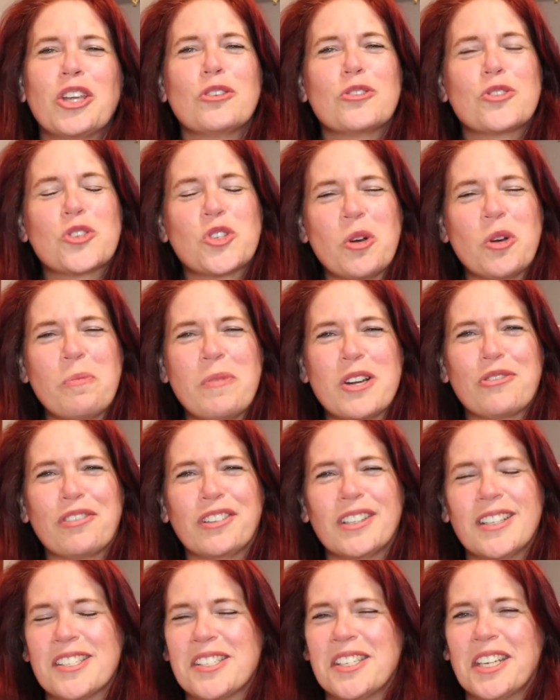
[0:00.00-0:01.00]
you so much for
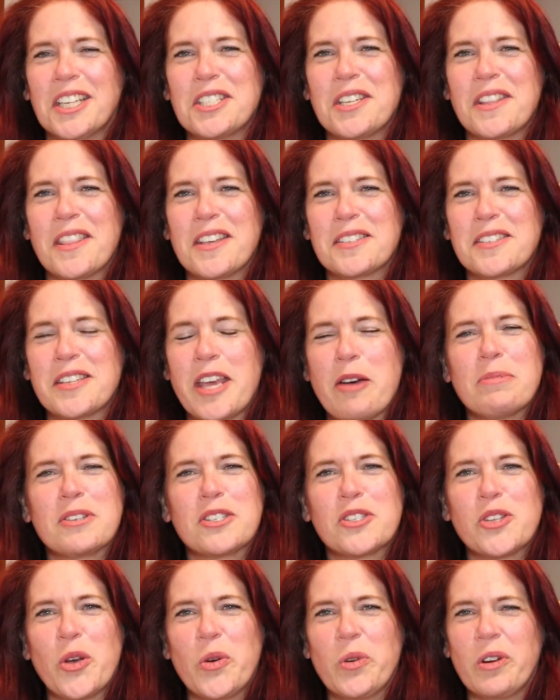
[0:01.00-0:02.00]
listening to this
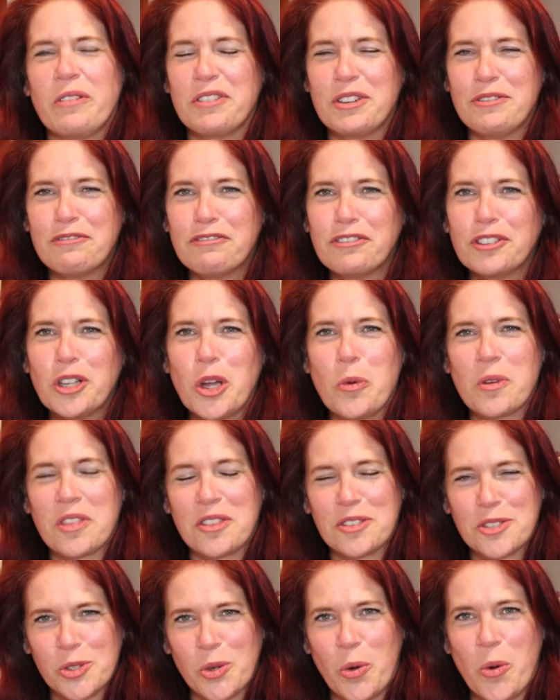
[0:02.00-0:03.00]
episode of In Flow with
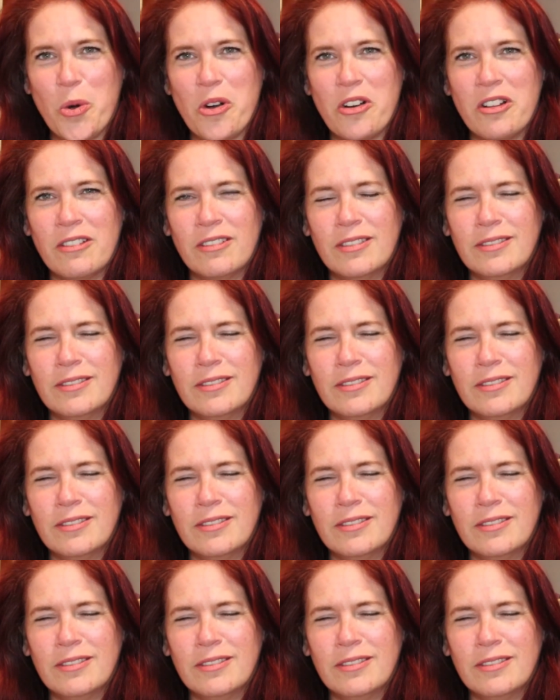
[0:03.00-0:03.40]
Soul.